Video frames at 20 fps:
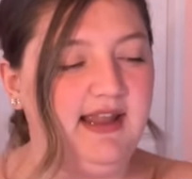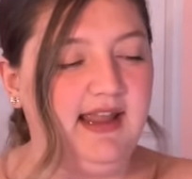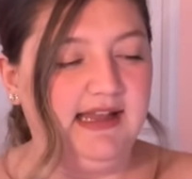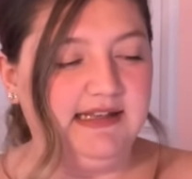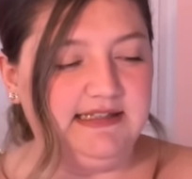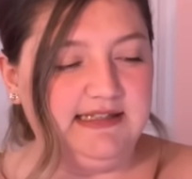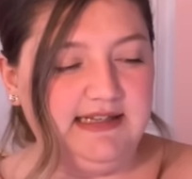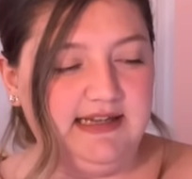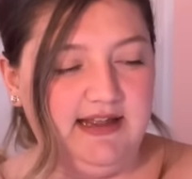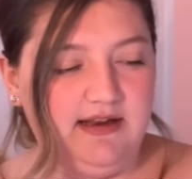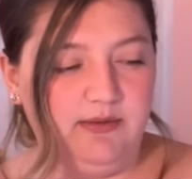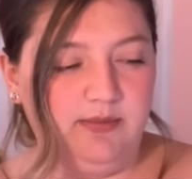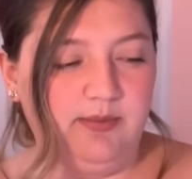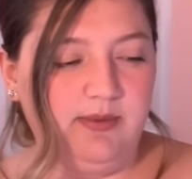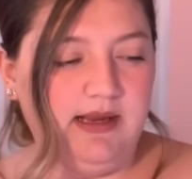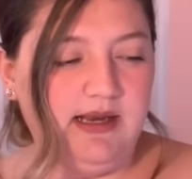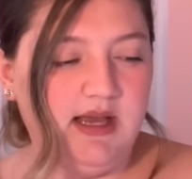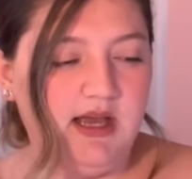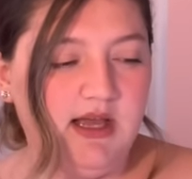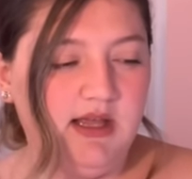Anthony and
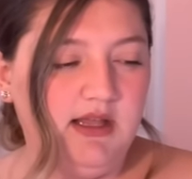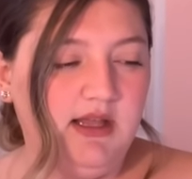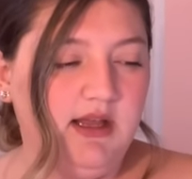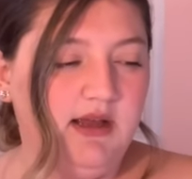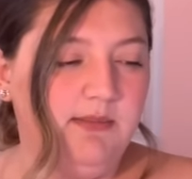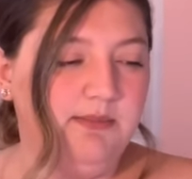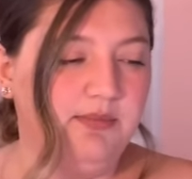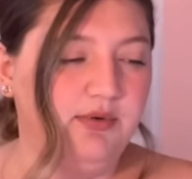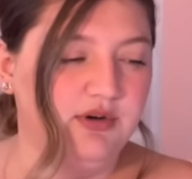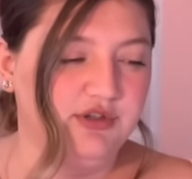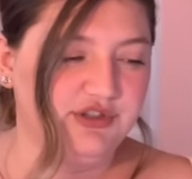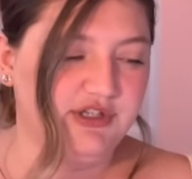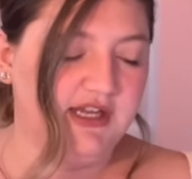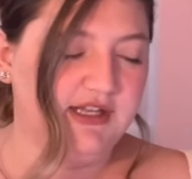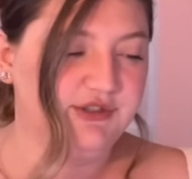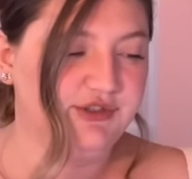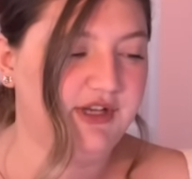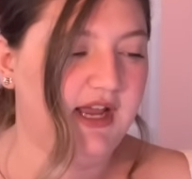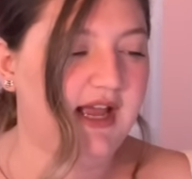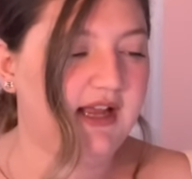Edwina, Portia
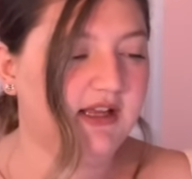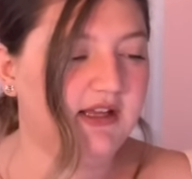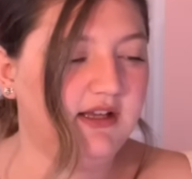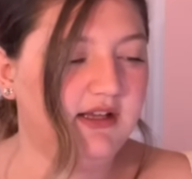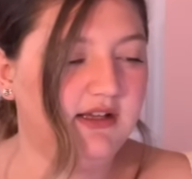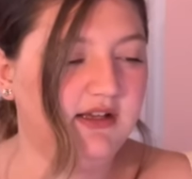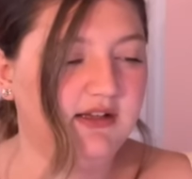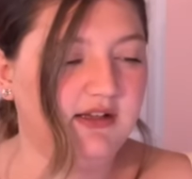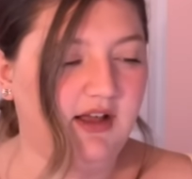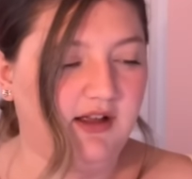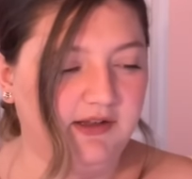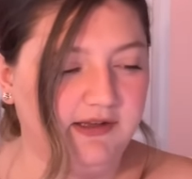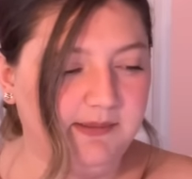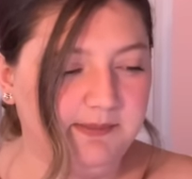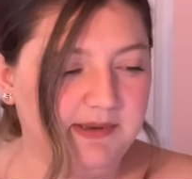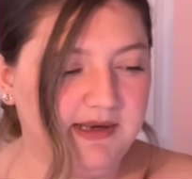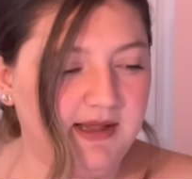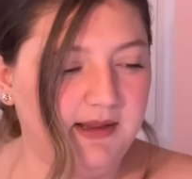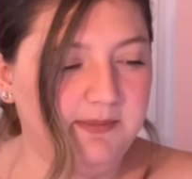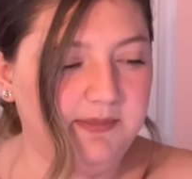and Jack, Colin and
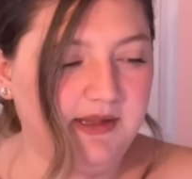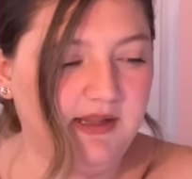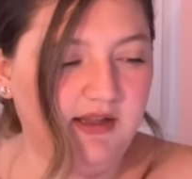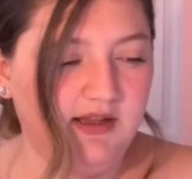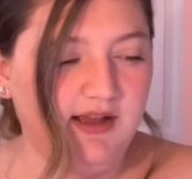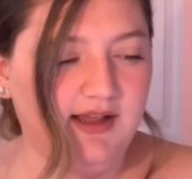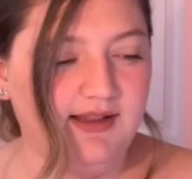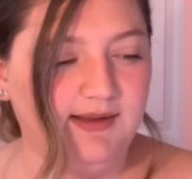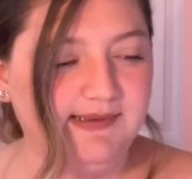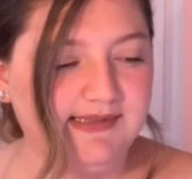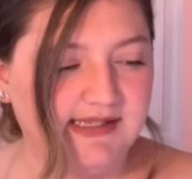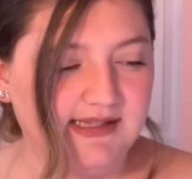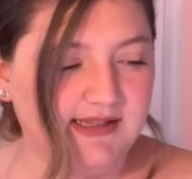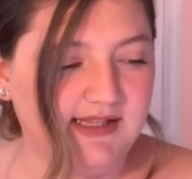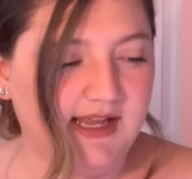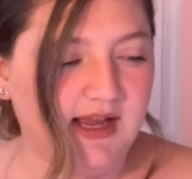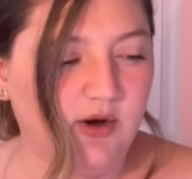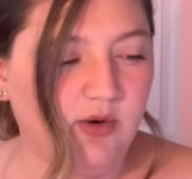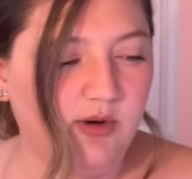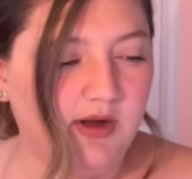Penelope, Eloise and
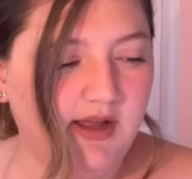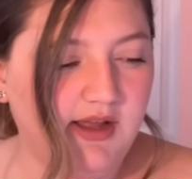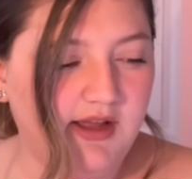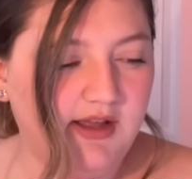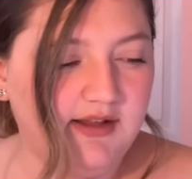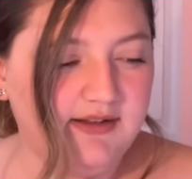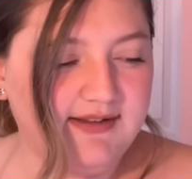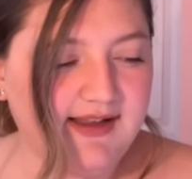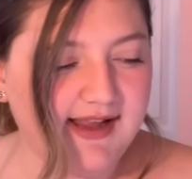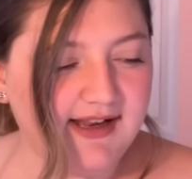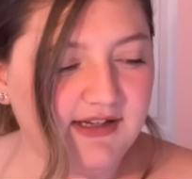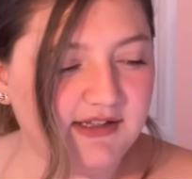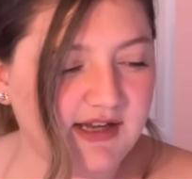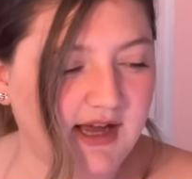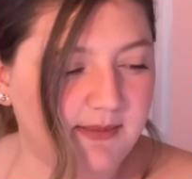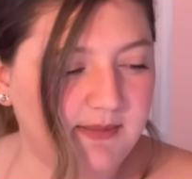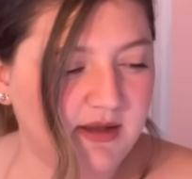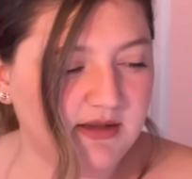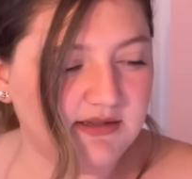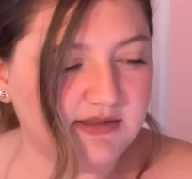Theo, Kate and
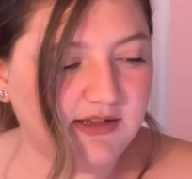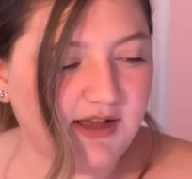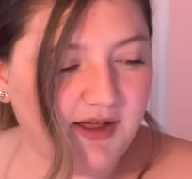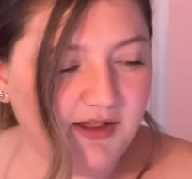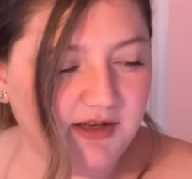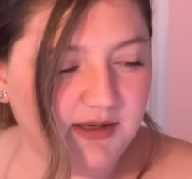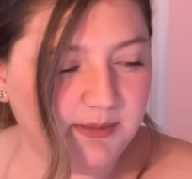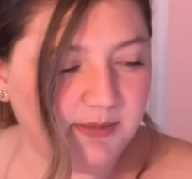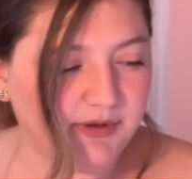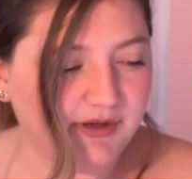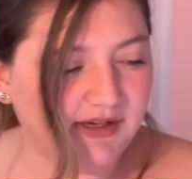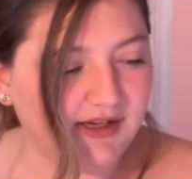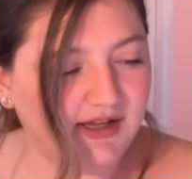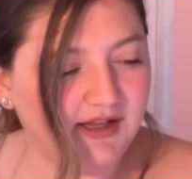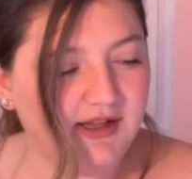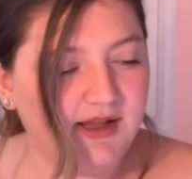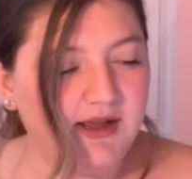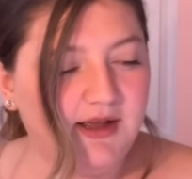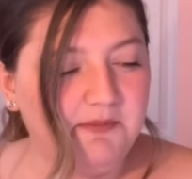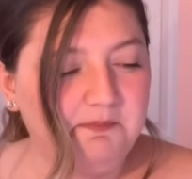Thomas, Colin and Marina,
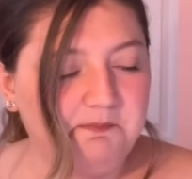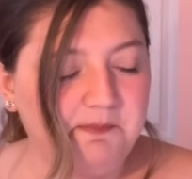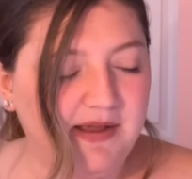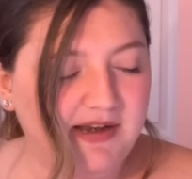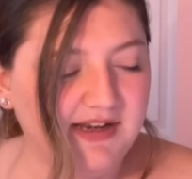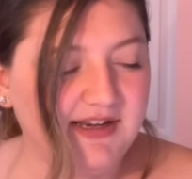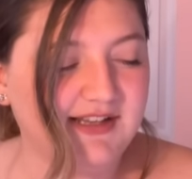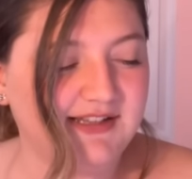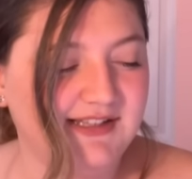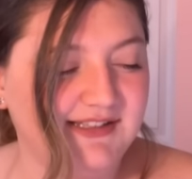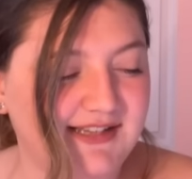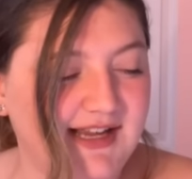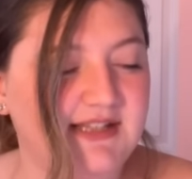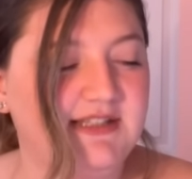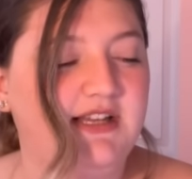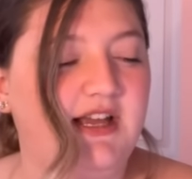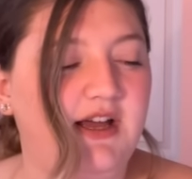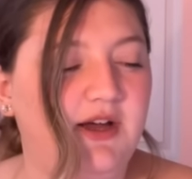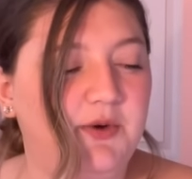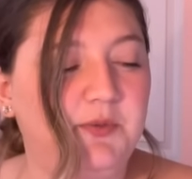Benedict and
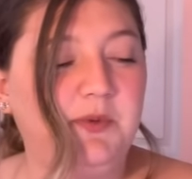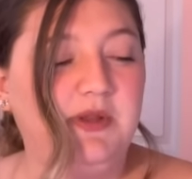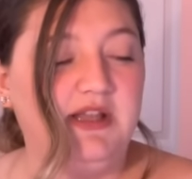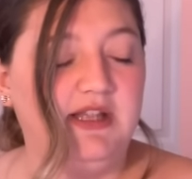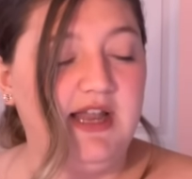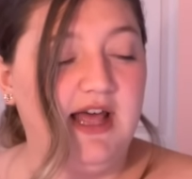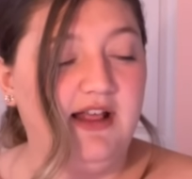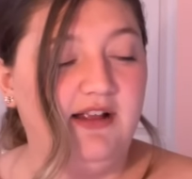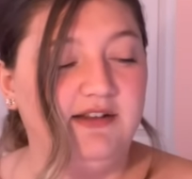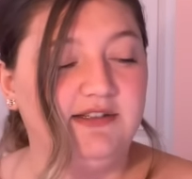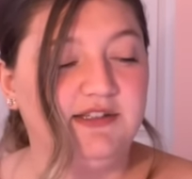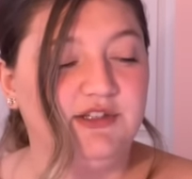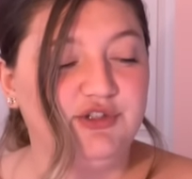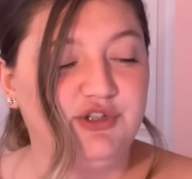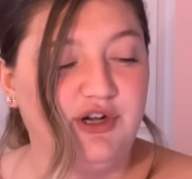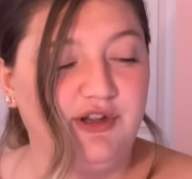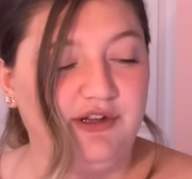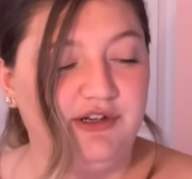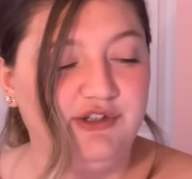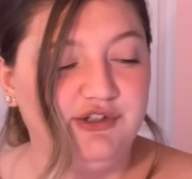Tessa, Will and Alice,
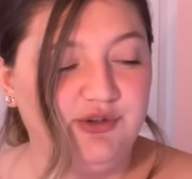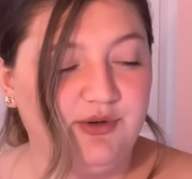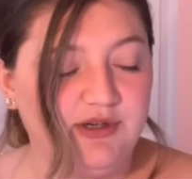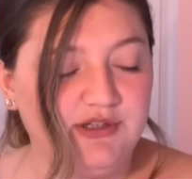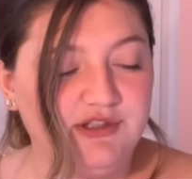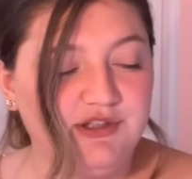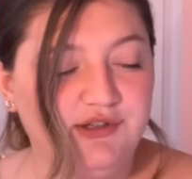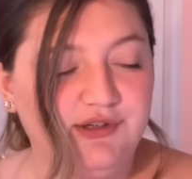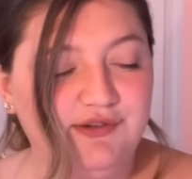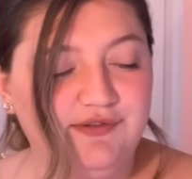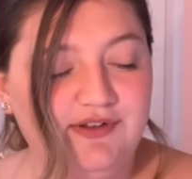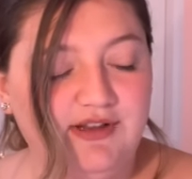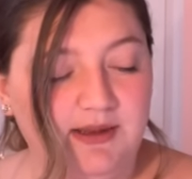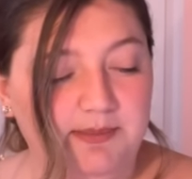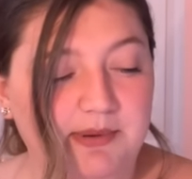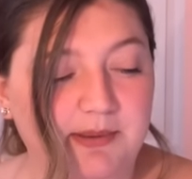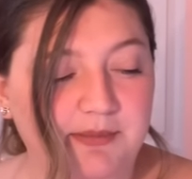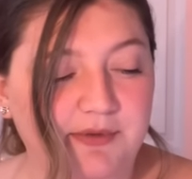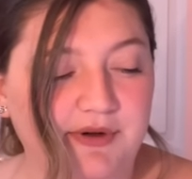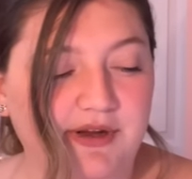Charlotte and George,
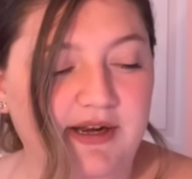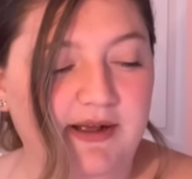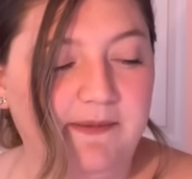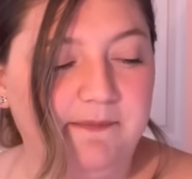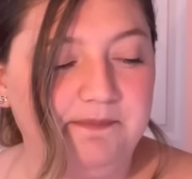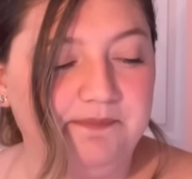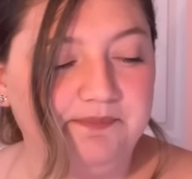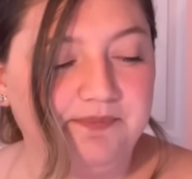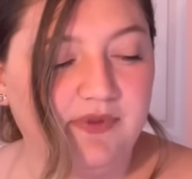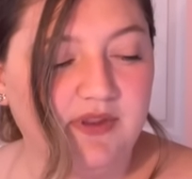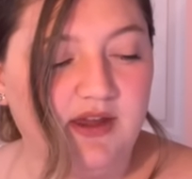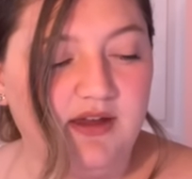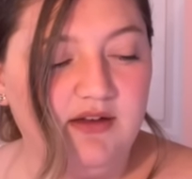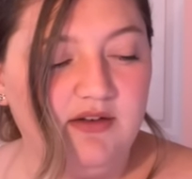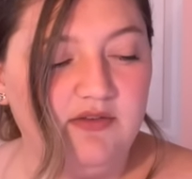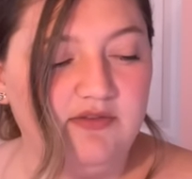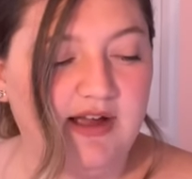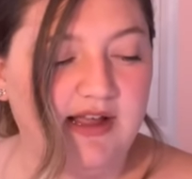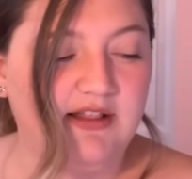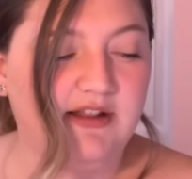Philip and Marina,
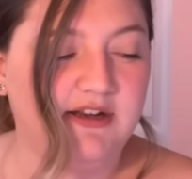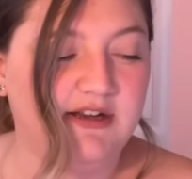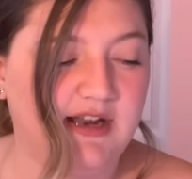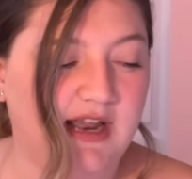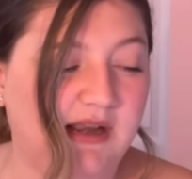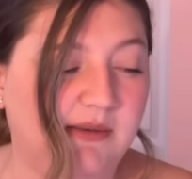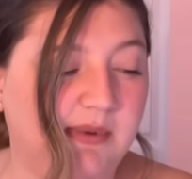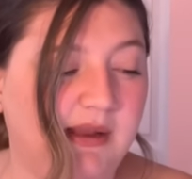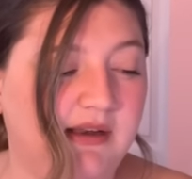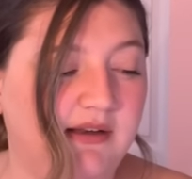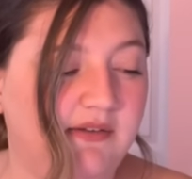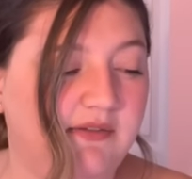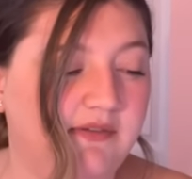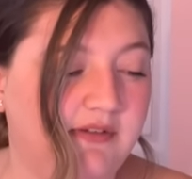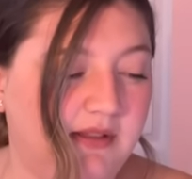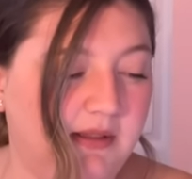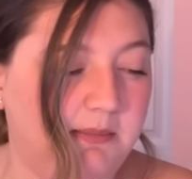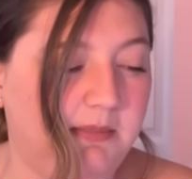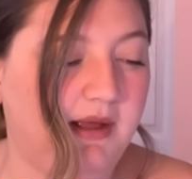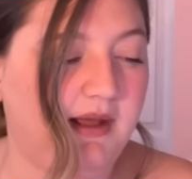Violet and Edmund,
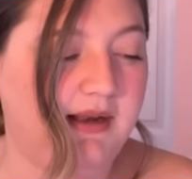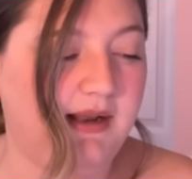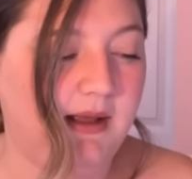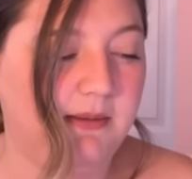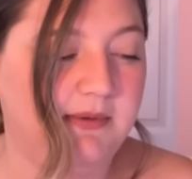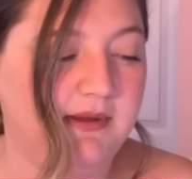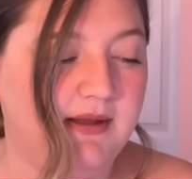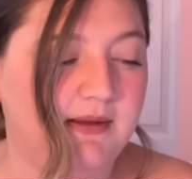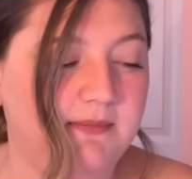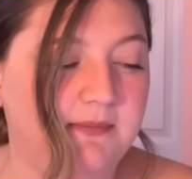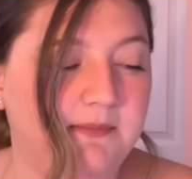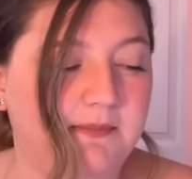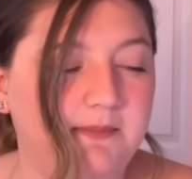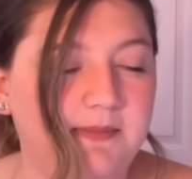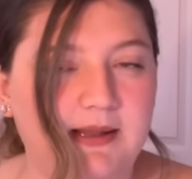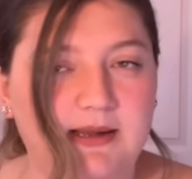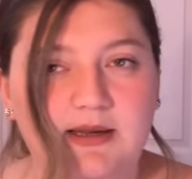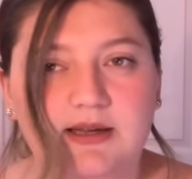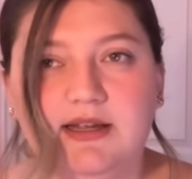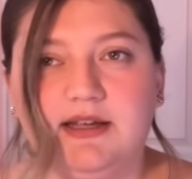Philippa and Albion,
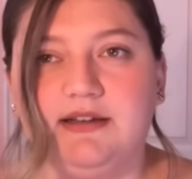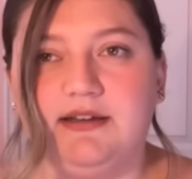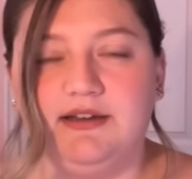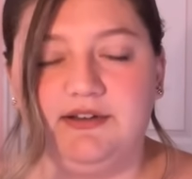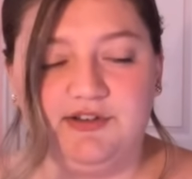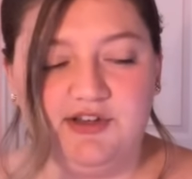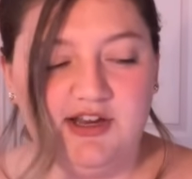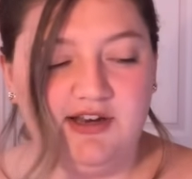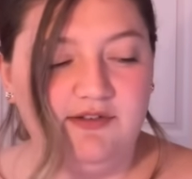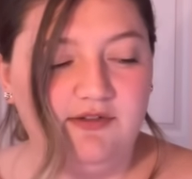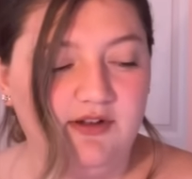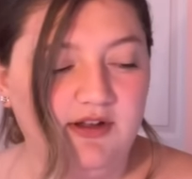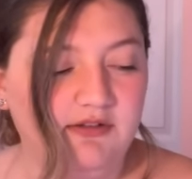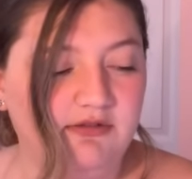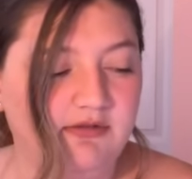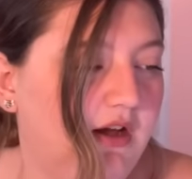Benedict and Genevieve.